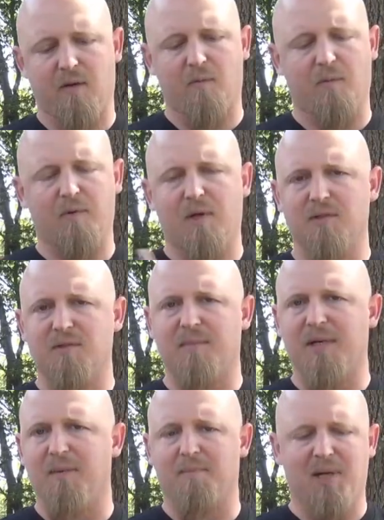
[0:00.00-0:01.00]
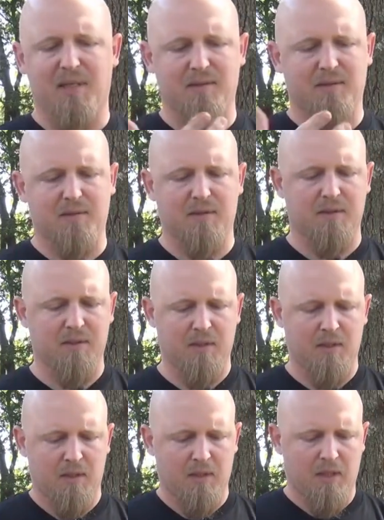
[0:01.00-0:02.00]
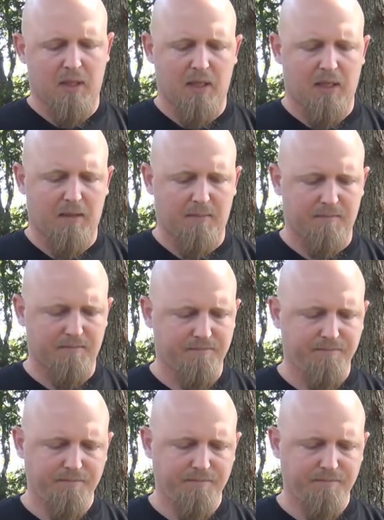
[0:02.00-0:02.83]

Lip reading: Lone Wolf Custom Gear buttons. But